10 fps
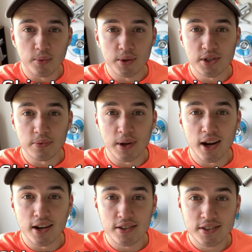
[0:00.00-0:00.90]
What's up
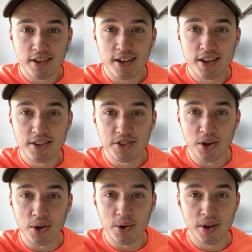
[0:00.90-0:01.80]
guys?
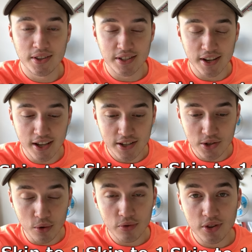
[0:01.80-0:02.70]
So today is
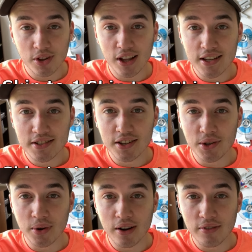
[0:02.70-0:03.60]
hopefully the last day
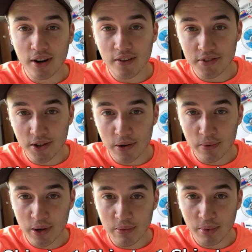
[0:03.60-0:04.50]
you'll ever have to hear
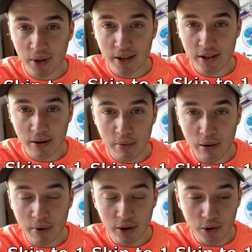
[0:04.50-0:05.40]
me complain
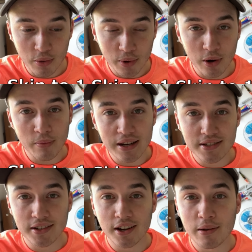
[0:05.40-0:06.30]
about my GoPro
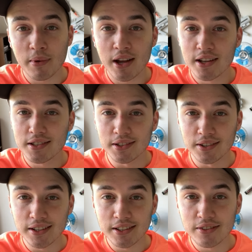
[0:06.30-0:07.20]
messing up,
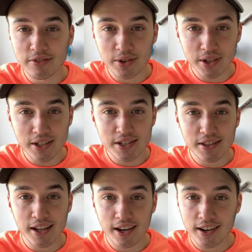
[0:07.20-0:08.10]
deleting the
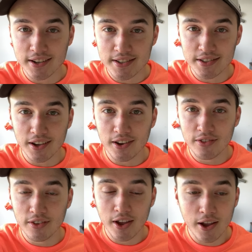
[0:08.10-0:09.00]
footage, that kind of
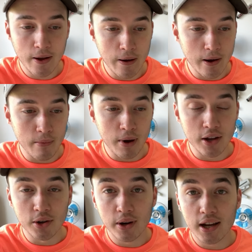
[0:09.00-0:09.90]
stuff. Um, I
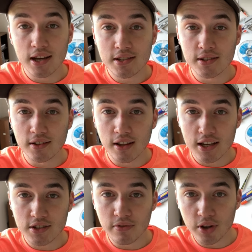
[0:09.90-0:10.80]
know I asked in the
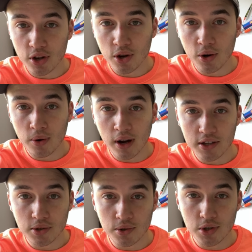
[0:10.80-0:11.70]
last video,
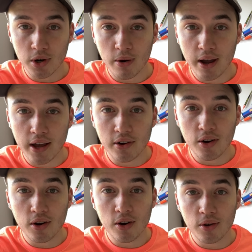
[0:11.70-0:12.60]
I told you how I had a
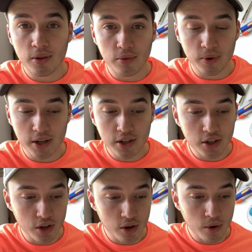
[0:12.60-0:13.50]
haul ready to
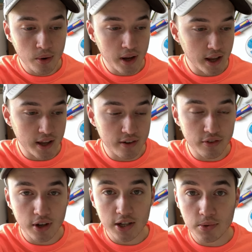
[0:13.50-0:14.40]
go, and if
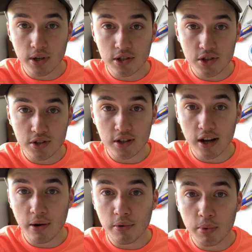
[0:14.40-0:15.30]
you guys were interested,
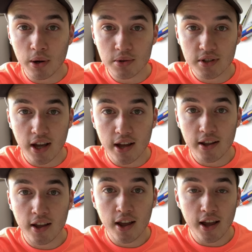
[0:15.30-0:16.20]
I would post
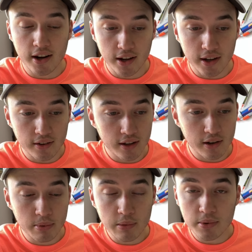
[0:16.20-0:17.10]
that. And I got a lot
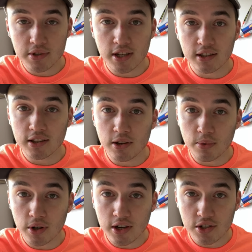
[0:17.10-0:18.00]
of people saying that they
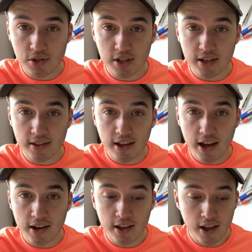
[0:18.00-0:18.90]
were interested in
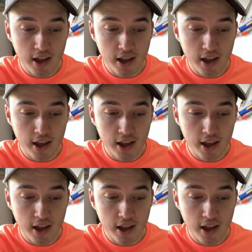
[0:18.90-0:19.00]
that,